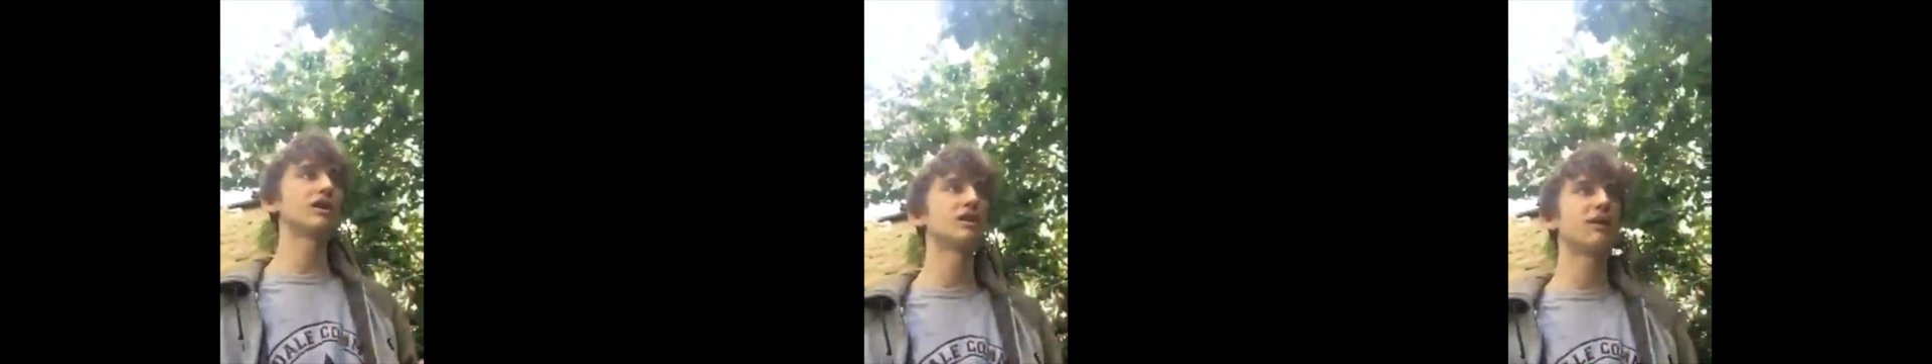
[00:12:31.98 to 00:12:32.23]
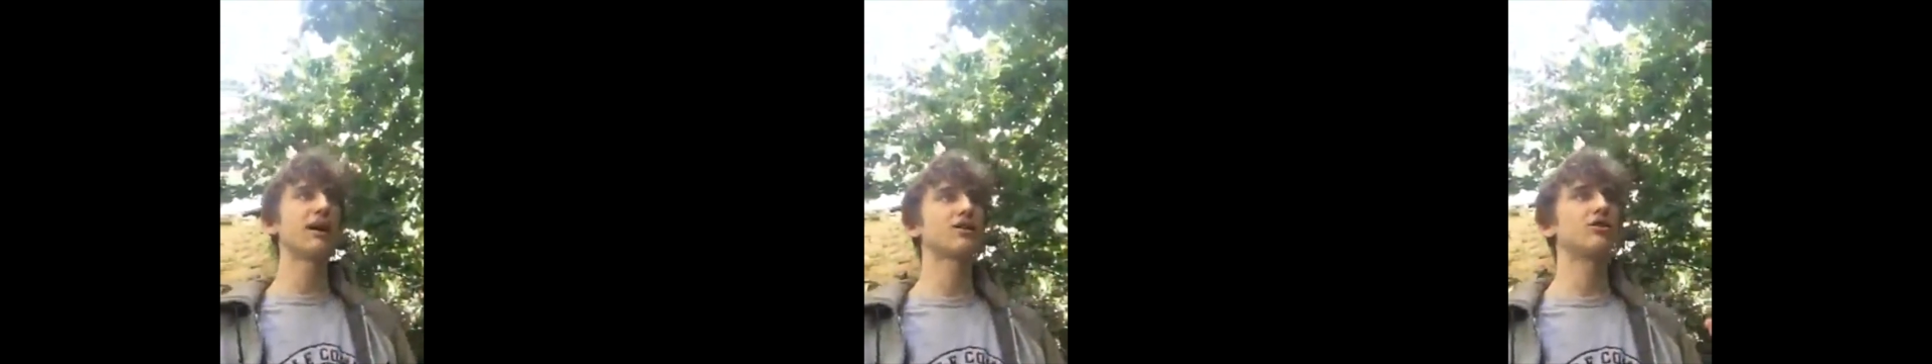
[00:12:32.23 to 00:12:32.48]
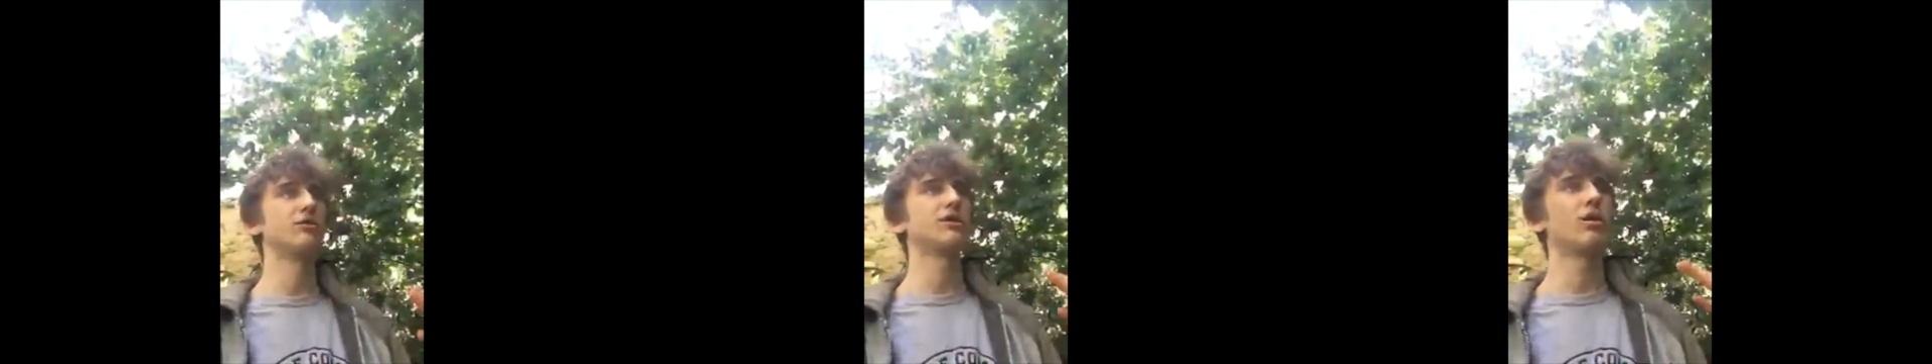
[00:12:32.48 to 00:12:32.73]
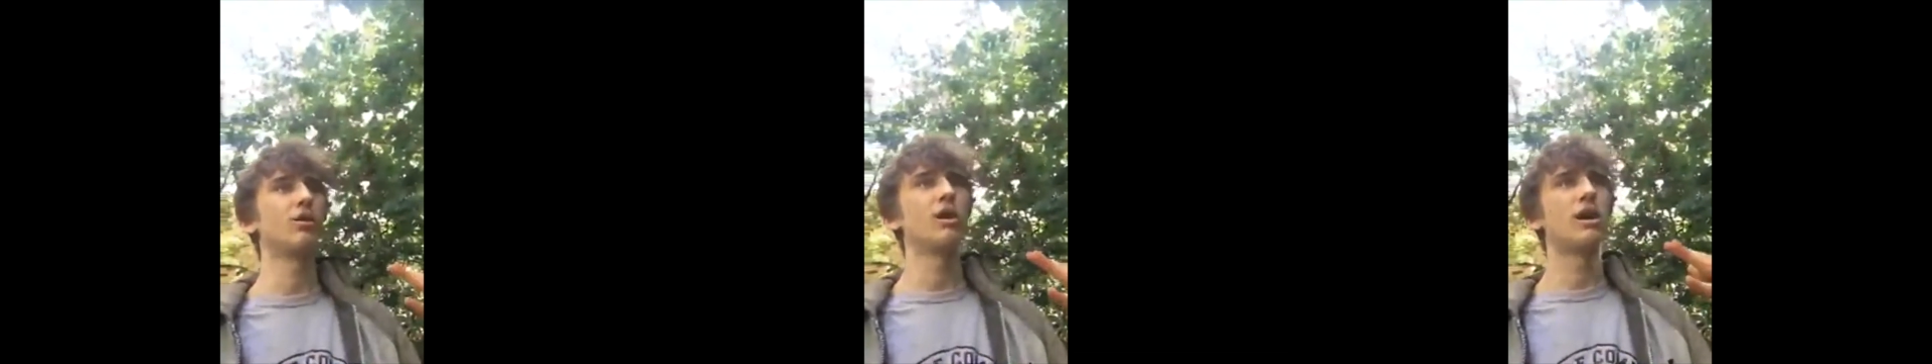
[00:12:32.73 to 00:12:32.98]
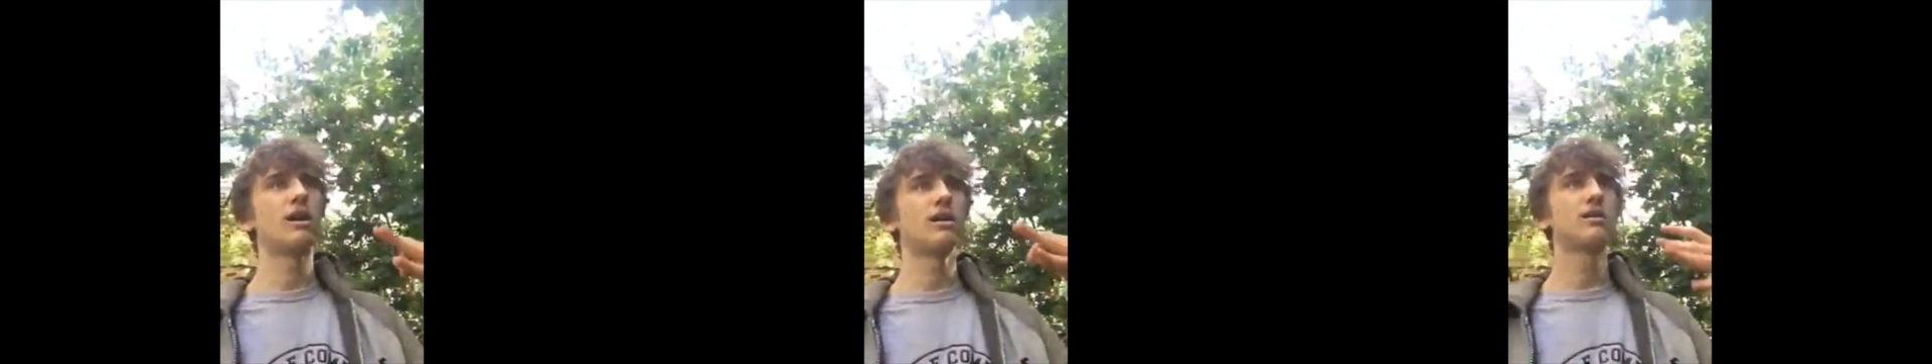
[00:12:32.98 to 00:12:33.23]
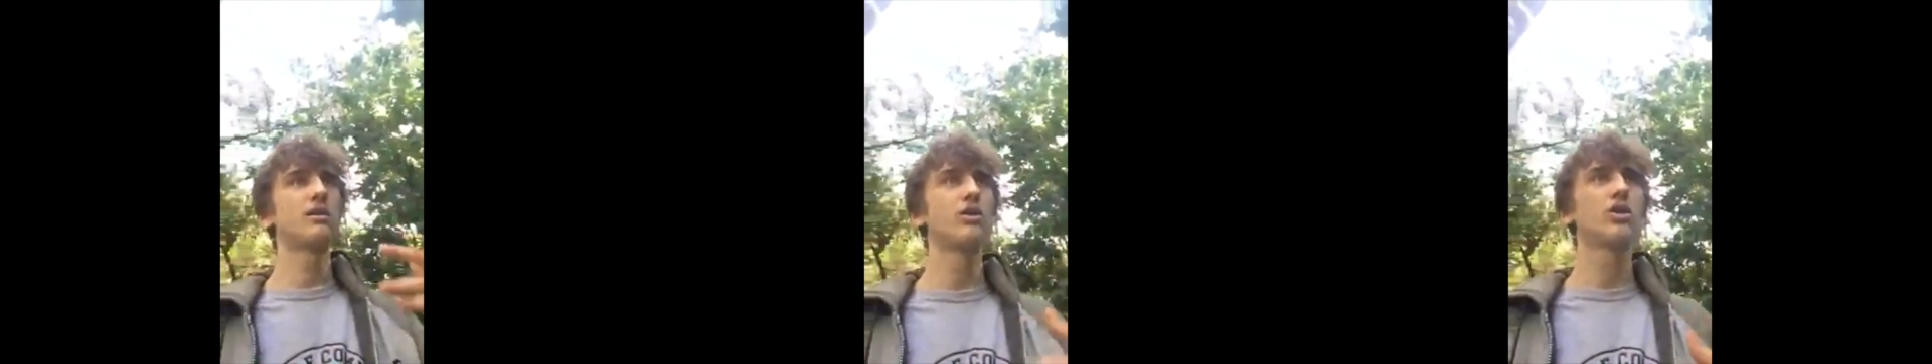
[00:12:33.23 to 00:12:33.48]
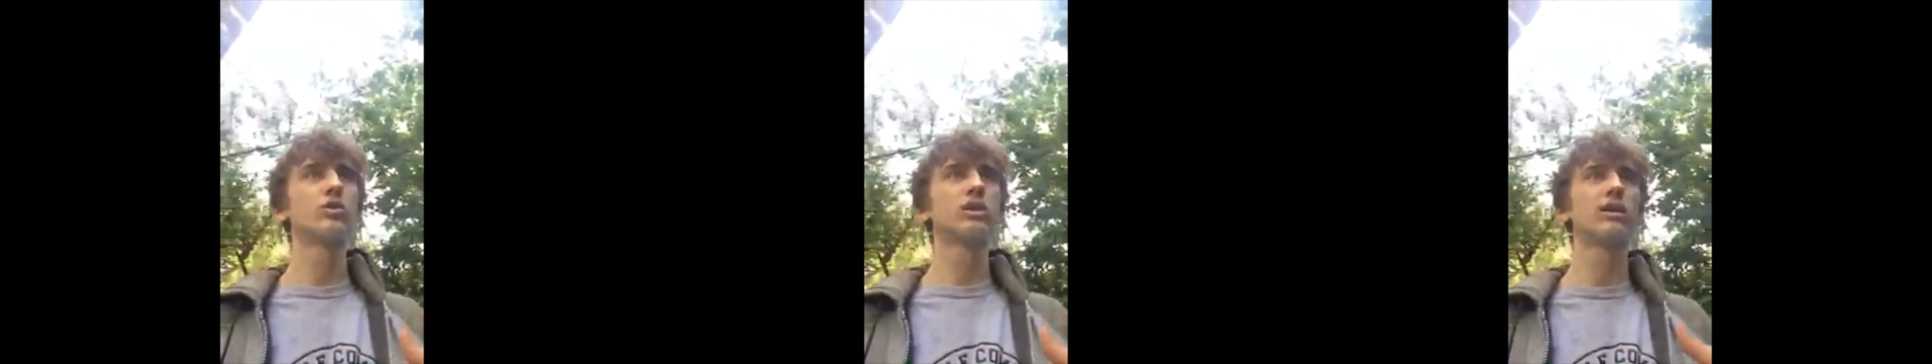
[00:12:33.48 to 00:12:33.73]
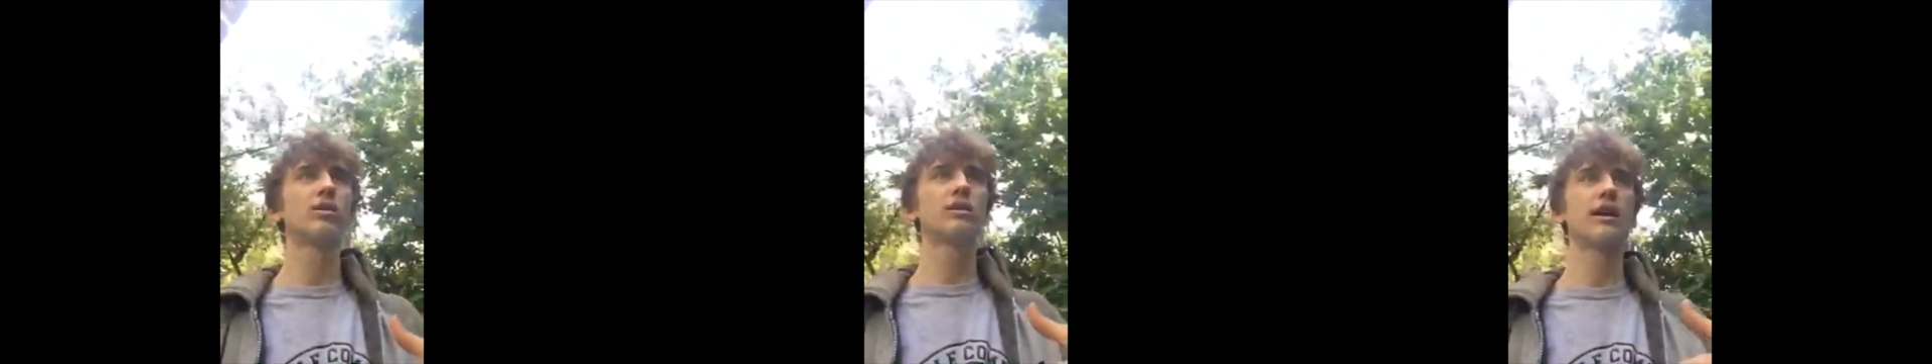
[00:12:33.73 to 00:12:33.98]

on the spectrum, so social skills